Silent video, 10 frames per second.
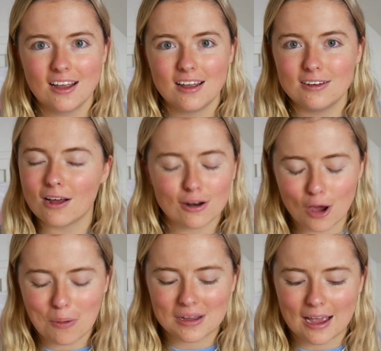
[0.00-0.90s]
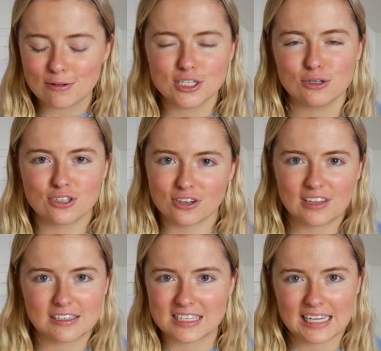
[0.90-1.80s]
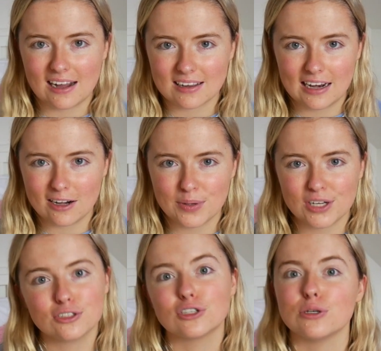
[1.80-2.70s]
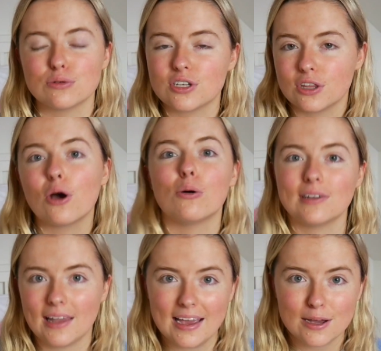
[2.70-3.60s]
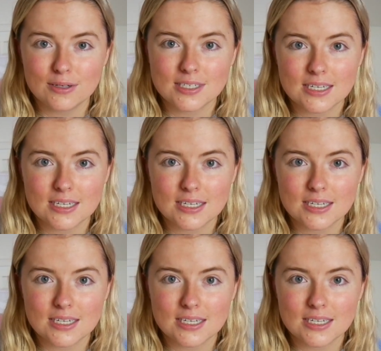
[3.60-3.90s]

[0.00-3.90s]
not knowing how to do certain things in the calculator because you're used to the old layout.